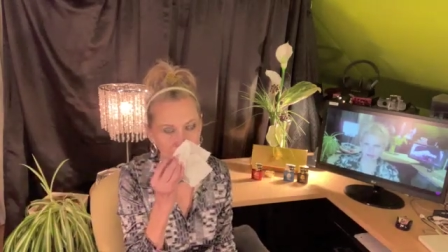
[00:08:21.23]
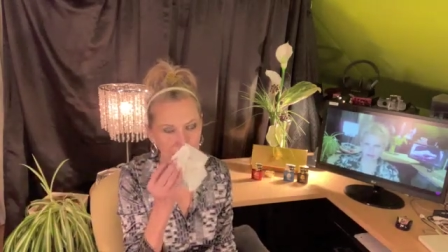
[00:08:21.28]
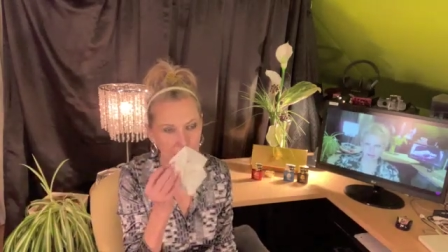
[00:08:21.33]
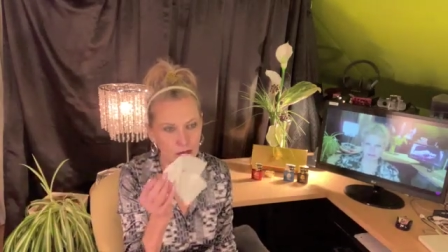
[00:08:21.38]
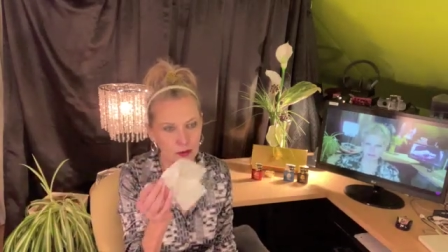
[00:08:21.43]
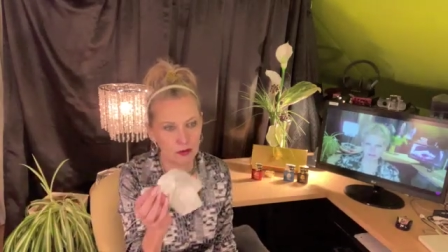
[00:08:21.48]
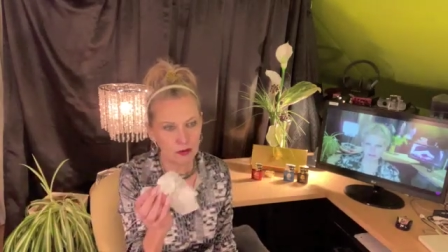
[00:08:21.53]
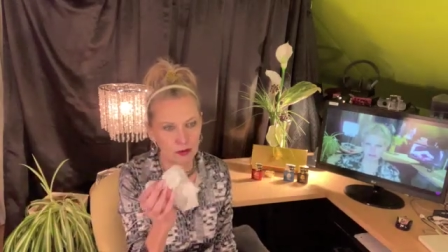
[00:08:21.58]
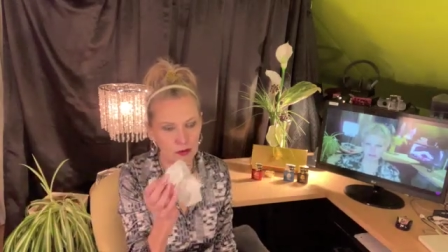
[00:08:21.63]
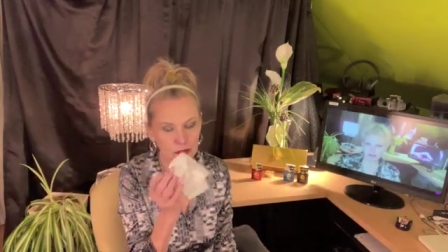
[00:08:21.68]

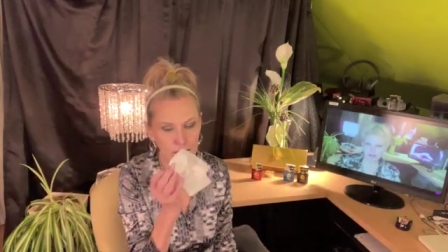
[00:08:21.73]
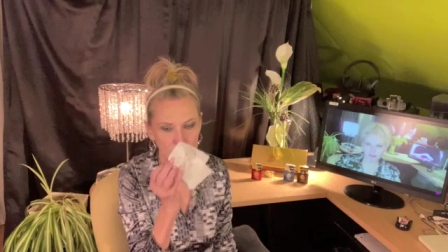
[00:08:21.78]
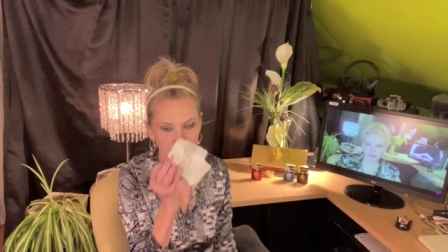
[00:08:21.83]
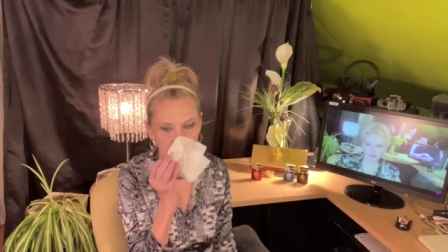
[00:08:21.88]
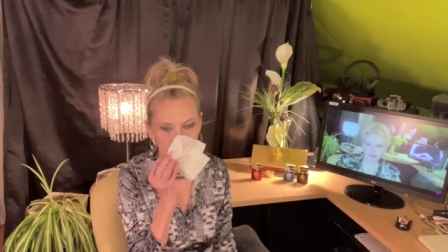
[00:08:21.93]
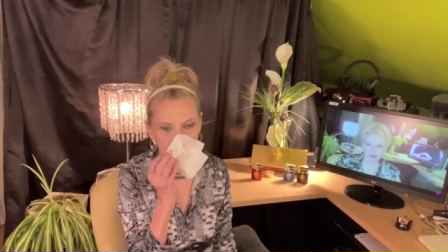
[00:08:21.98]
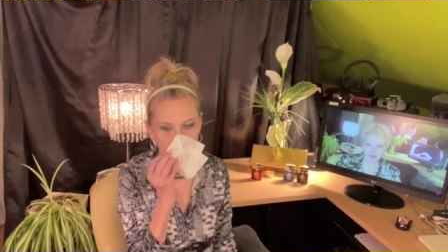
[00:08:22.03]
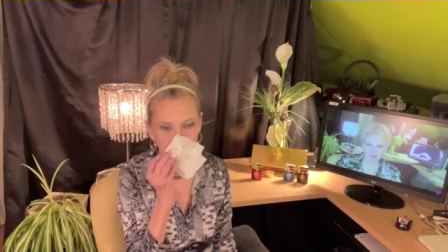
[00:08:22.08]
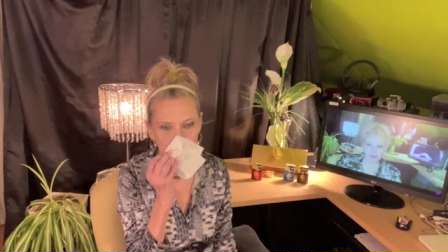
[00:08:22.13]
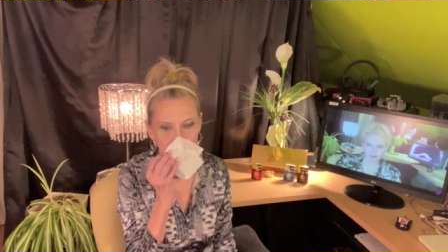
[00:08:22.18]
Oh.
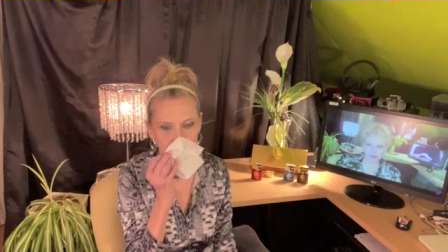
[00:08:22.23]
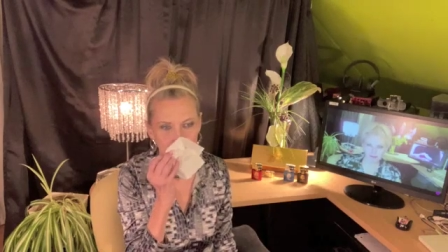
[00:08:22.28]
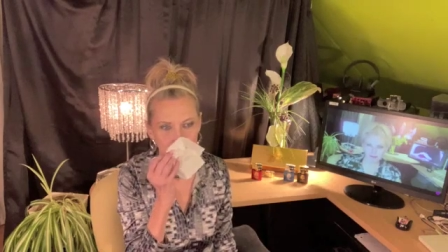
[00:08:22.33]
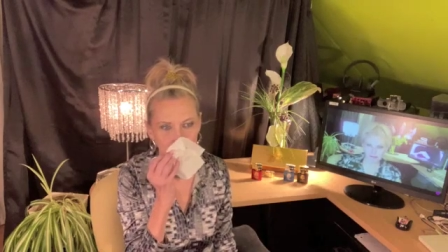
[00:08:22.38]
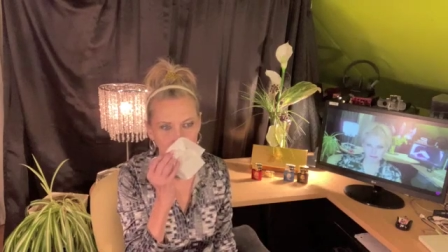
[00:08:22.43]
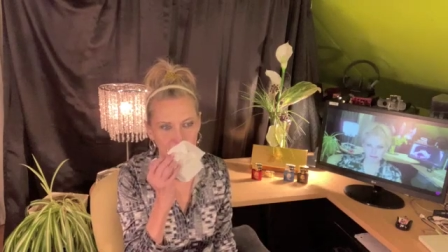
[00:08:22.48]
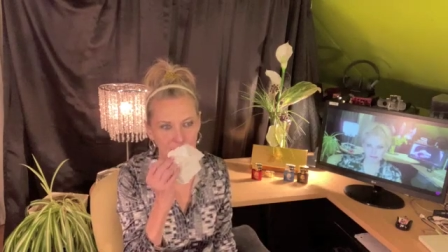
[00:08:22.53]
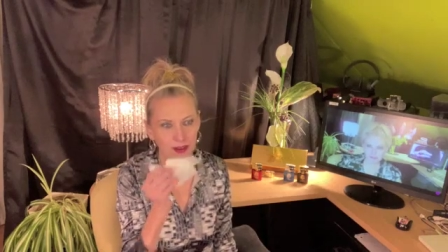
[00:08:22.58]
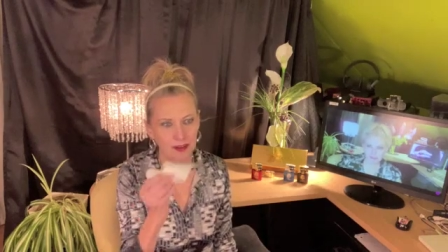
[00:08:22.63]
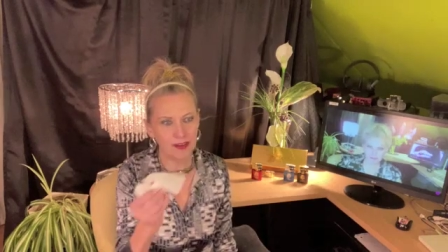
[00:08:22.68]

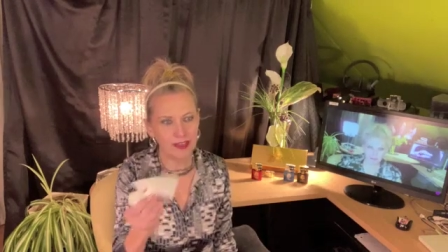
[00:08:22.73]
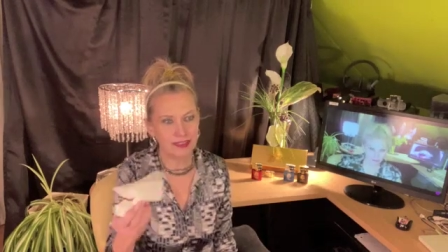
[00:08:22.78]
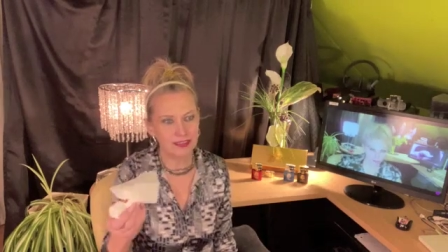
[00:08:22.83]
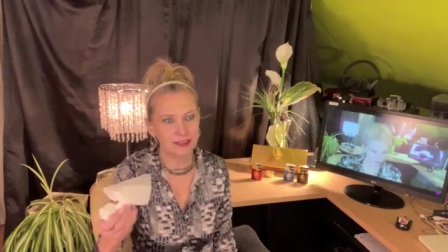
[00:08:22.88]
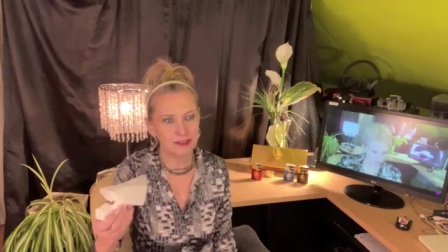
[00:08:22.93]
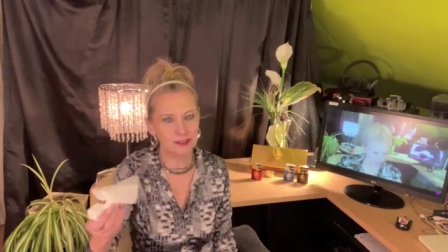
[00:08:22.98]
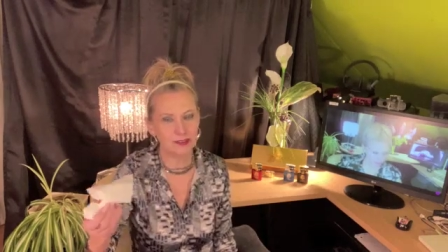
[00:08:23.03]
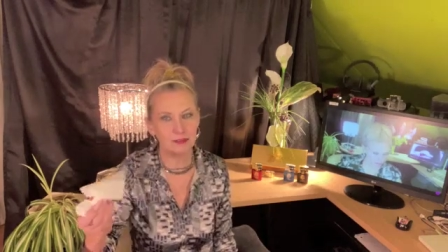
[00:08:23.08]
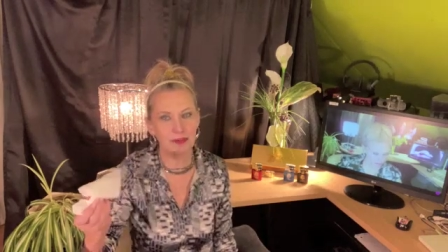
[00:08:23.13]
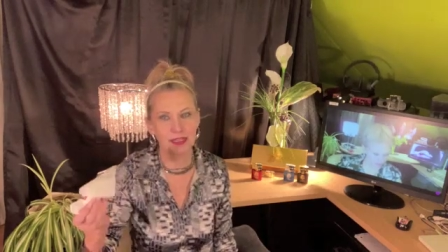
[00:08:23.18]
Okay,
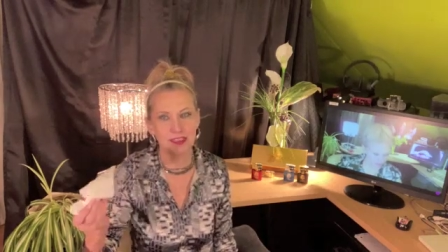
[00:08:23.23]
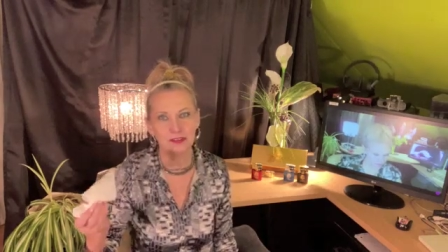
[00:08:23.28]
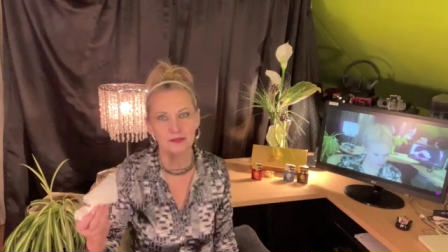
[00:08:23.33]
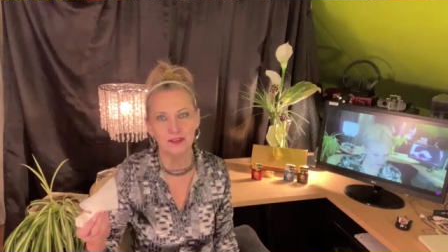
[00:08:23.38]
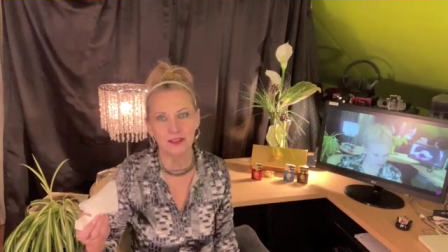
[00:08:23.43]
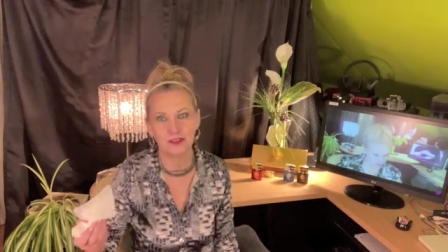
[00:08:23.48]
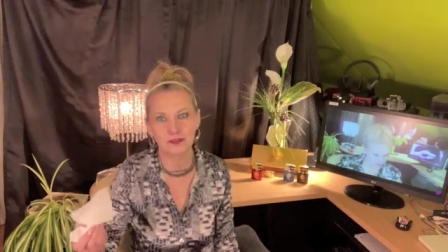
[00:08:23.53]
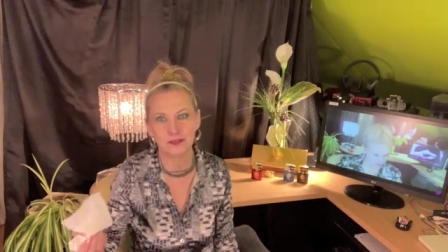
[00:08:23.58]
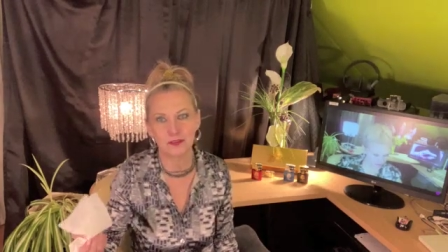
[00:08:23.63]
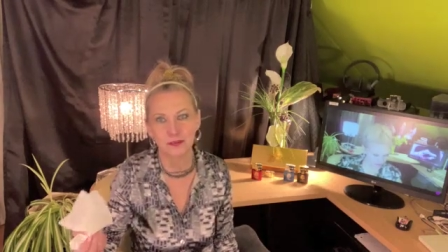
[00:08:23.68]
this reminds
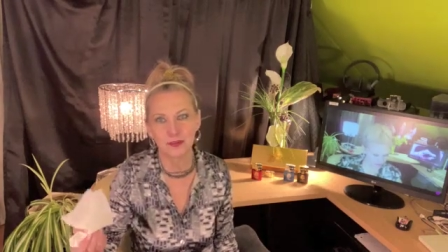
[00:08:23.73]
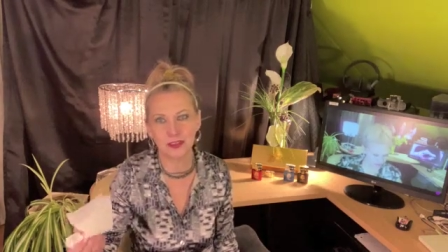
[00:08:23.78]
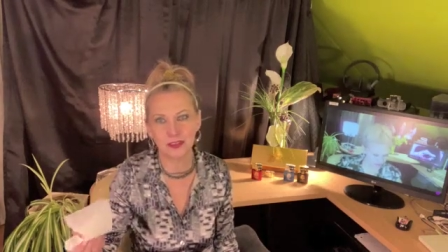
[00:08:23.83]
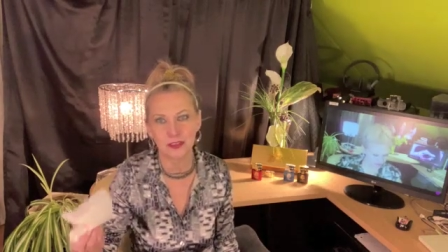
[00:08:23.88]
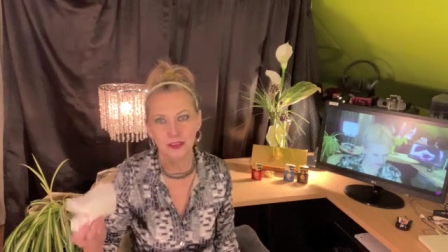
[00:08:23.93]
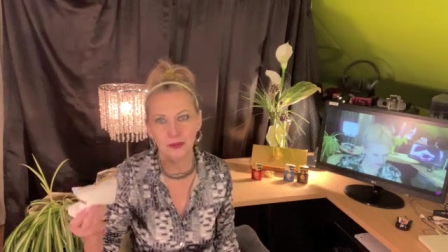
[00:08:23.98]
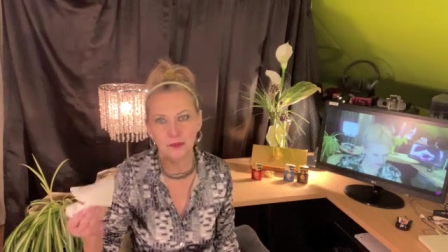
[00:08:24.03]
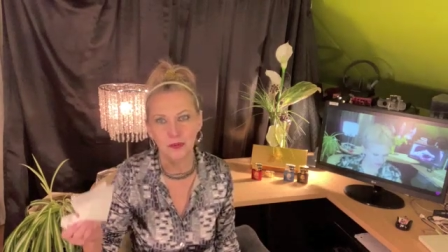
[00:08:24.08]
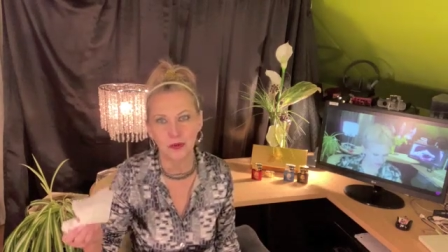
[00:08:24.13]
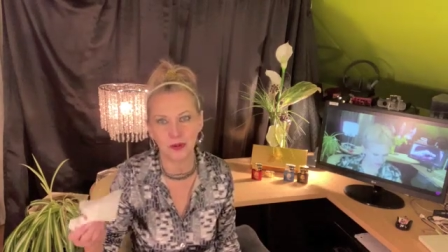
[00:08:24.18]
me of
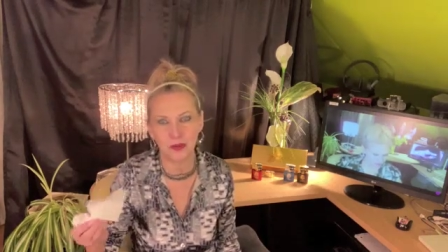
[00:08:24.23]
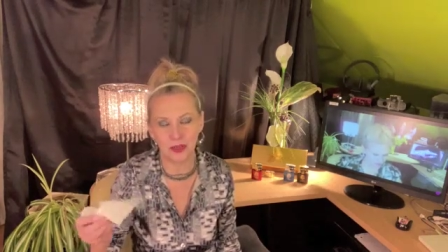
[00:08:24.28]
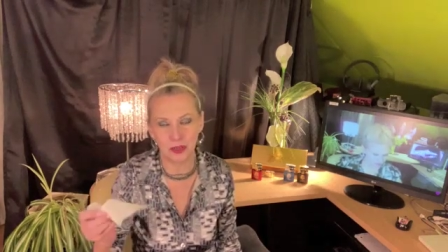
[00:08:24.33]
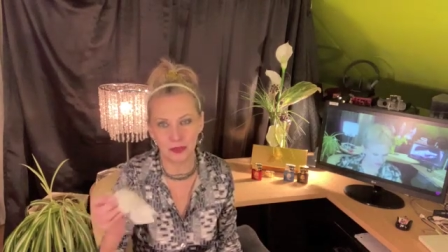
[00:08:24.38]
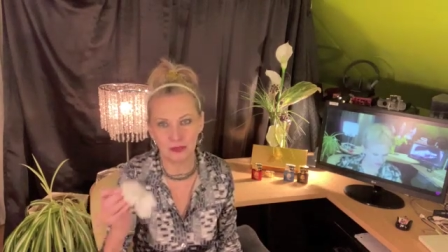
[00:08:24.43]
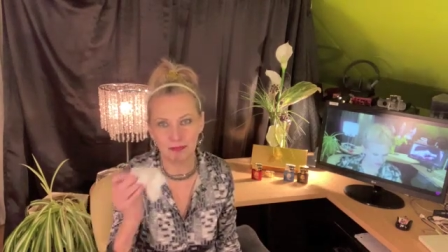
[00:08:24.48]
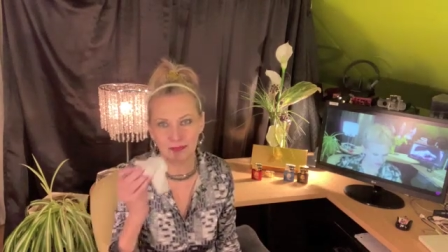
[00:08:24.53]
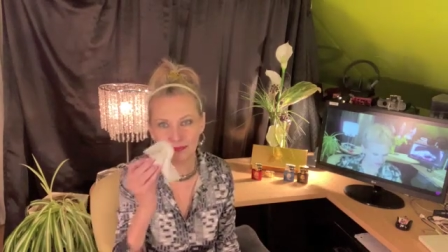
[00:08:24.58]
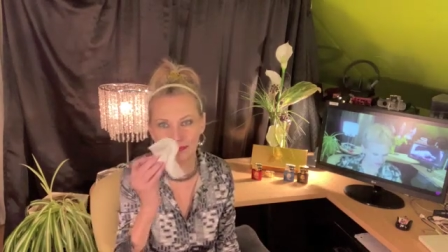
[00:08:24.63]
Original Polo.